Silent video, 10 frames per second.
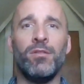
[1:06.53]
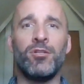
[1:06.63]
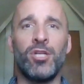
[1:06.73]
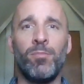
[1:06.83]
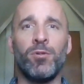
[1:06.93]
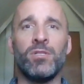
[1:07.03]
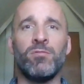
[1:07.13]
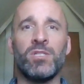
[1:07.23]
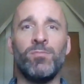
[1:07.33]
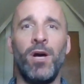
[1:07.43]
the shepherd's
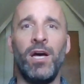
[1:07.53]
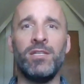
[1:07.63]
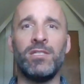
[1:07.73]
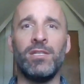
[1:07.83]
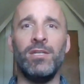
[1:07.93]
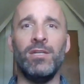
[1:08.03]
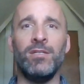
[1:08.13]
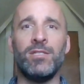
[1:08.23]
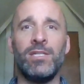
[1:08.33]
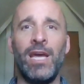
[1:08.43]
response
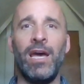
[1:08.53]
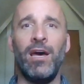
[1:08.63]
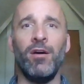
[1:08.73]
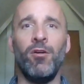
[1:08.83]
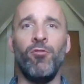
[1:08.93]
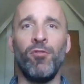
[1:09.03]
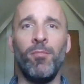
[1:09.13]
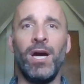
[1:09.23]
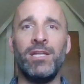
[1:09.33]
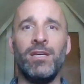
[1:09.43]
is, yeah, over
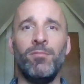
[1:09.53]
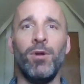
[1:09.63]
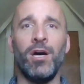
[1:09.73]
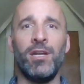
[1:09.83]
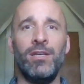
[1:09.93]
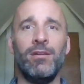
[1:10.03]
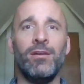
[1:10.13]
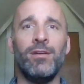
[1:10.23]
my dead body.